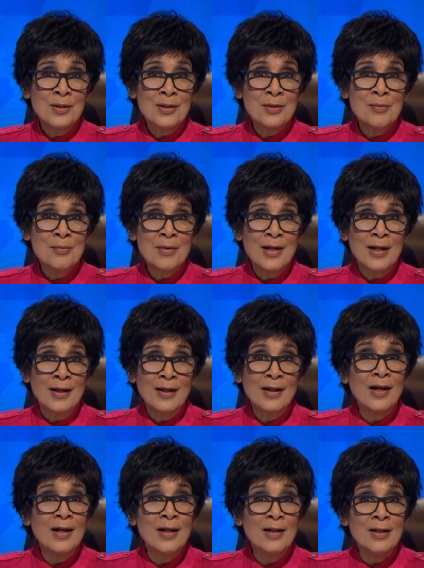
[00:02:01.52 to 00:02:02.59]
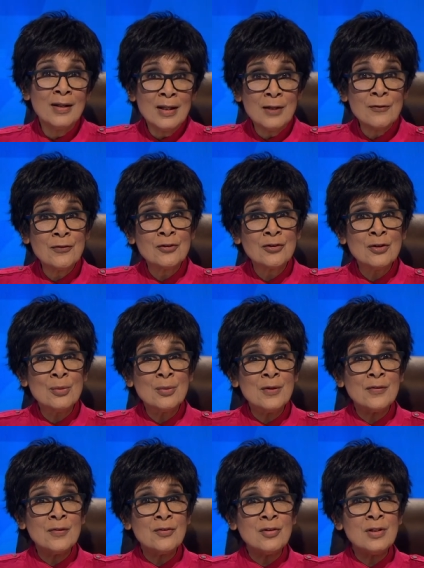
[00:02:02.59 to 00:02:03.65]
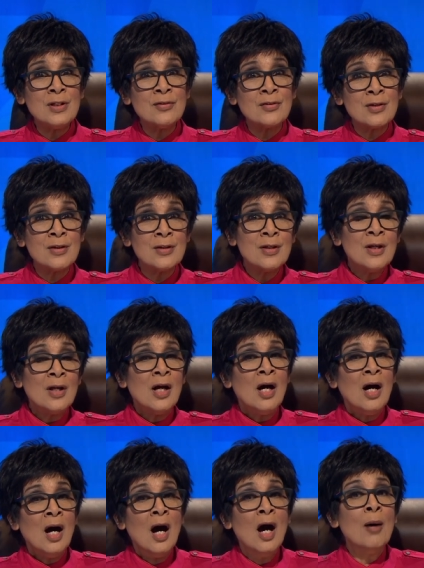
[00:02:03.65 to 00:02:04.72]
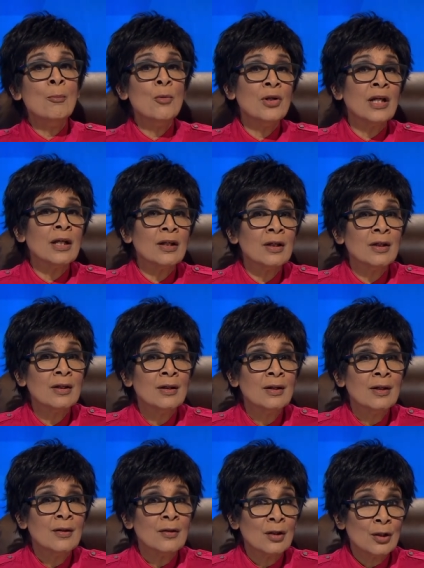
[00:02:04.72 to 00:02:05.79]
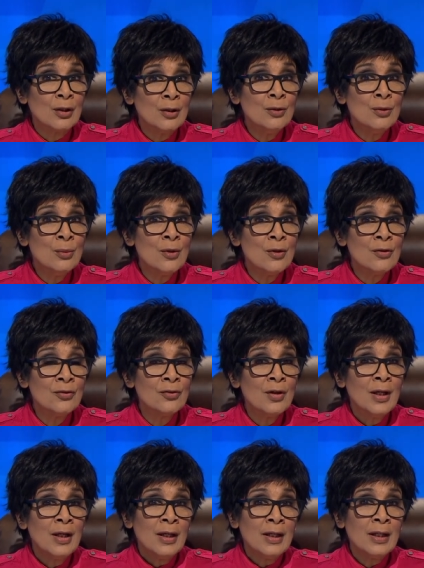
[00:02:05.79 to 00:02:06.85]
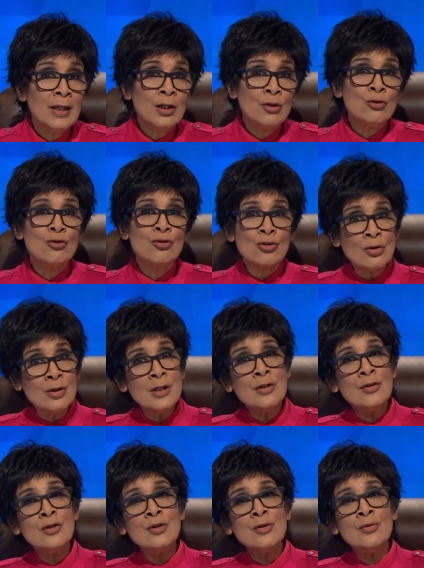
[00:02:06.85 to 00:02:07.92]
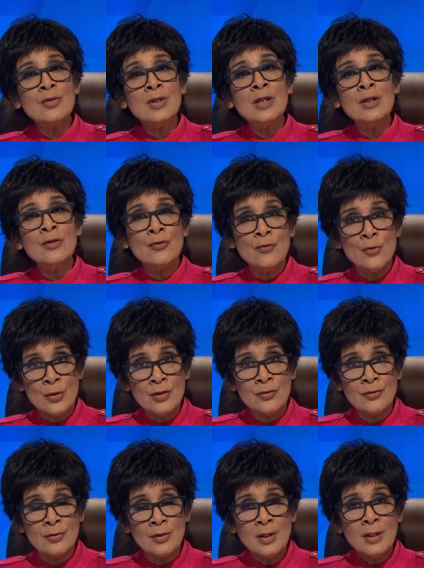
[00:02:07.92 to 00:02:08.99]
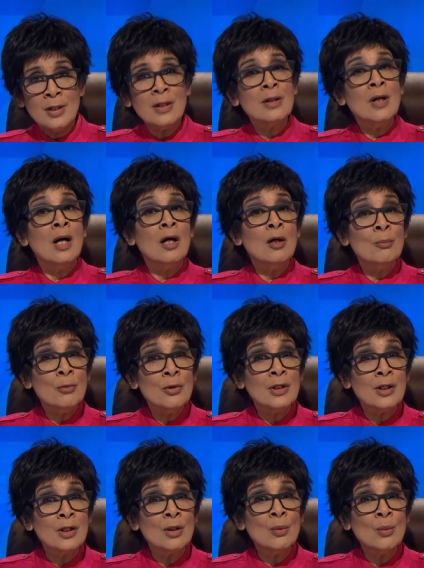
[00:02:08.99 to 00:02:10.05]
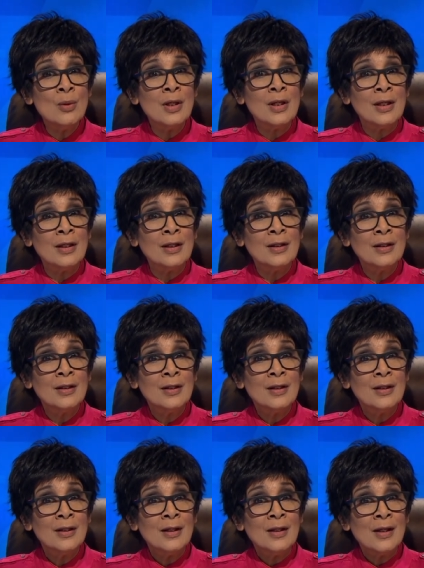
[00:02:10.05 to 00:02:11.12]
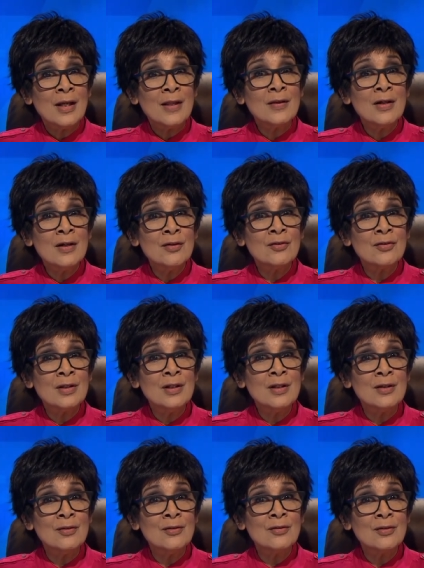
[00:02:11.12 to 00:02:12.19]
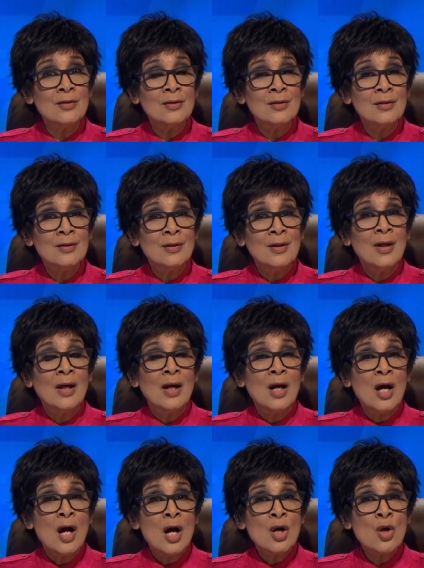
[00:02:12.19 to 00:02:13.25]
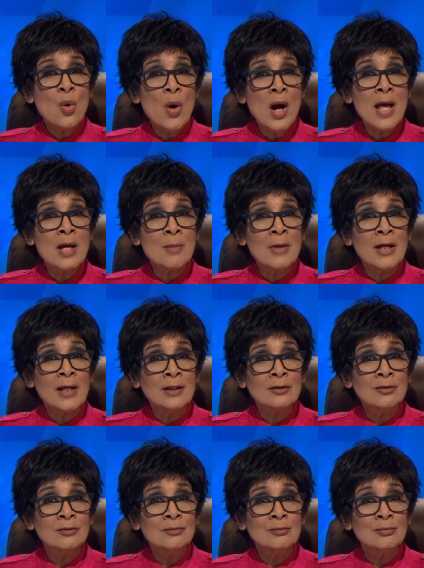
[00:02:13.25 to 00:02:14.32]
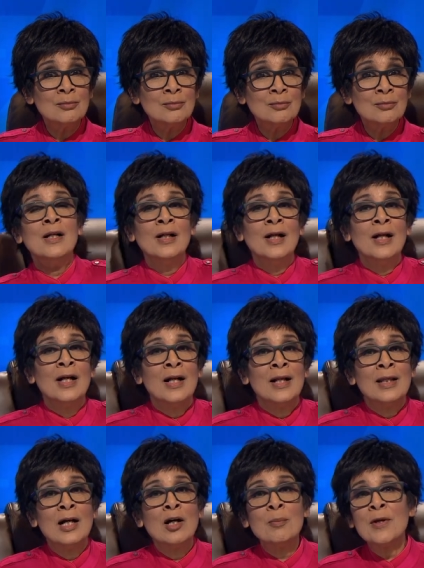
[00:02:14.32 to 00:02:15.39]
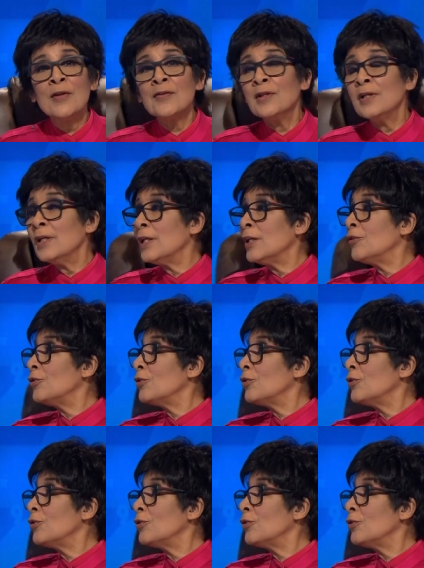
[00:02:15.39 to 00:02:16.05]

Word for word: welcome back. I left you with the teaser harmonic. The clue was he enjoyed using his voice in a harmonic way. And the answer is choirman. Now, Bethany, it's